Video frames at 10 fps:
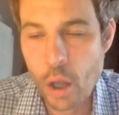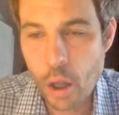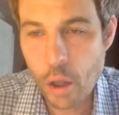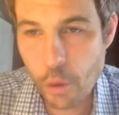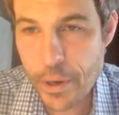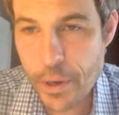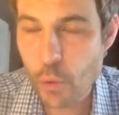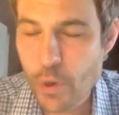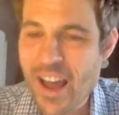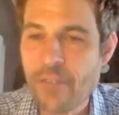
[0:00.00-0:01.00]
there'll be a
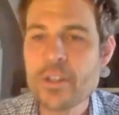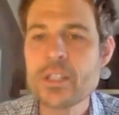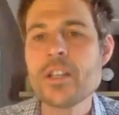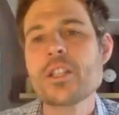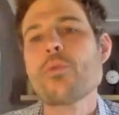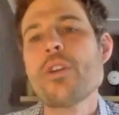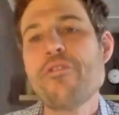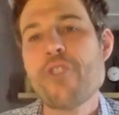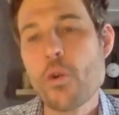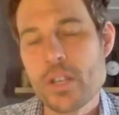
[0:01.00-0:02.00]
re-emphasis and
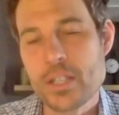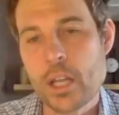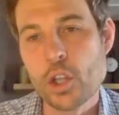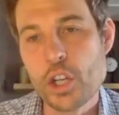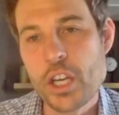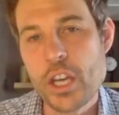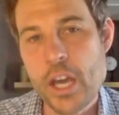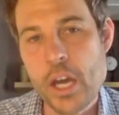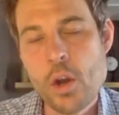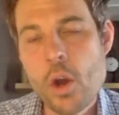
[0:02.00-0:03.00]
refocus on looking
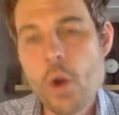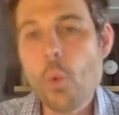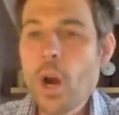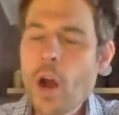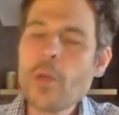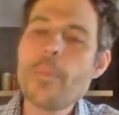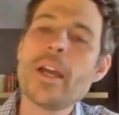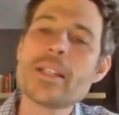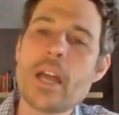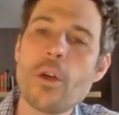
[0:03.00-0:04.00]
at what are the
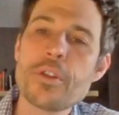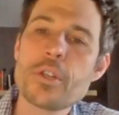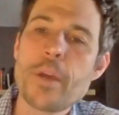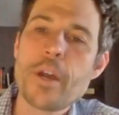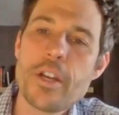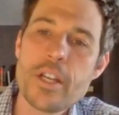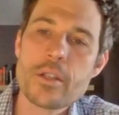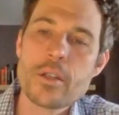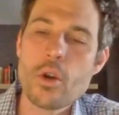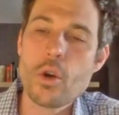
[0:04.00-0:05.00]
biggest health
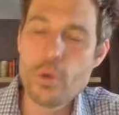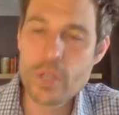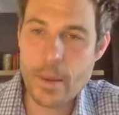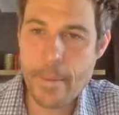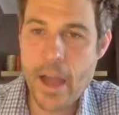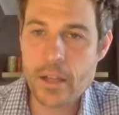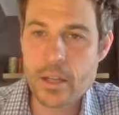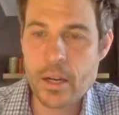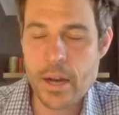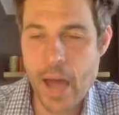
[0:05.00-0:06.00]
disparities, who's
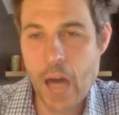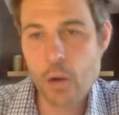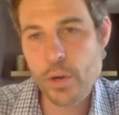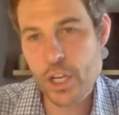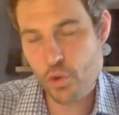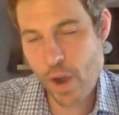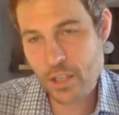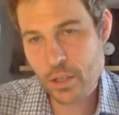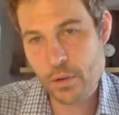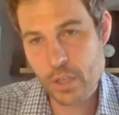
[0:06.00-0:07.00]
impacted, and how do we
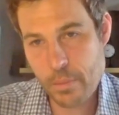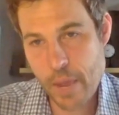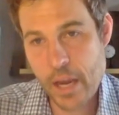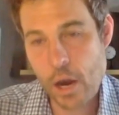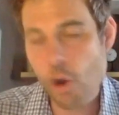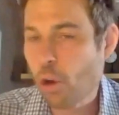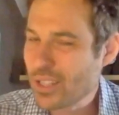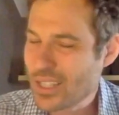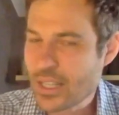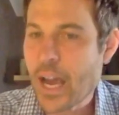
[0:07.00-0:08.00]
address those and make our whole
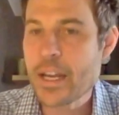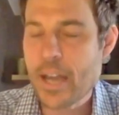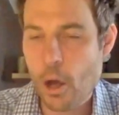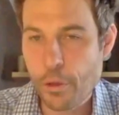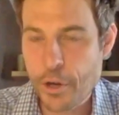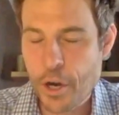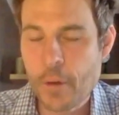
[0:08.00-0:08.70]
society healthier.